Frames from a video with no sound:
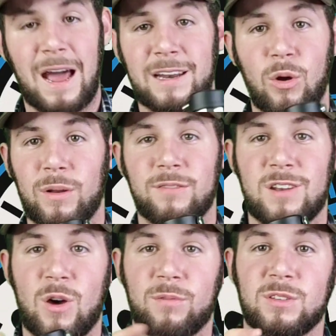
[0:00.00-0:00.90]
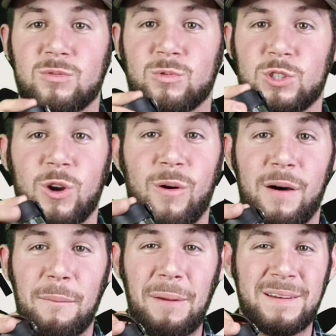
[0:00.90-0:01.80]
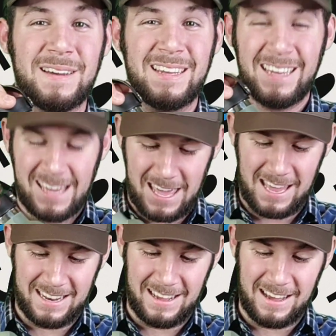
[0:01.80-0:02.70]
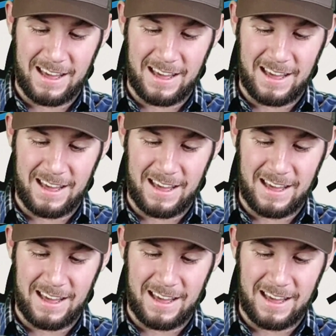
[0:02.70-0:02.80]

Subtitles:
I don't even know if this will show up in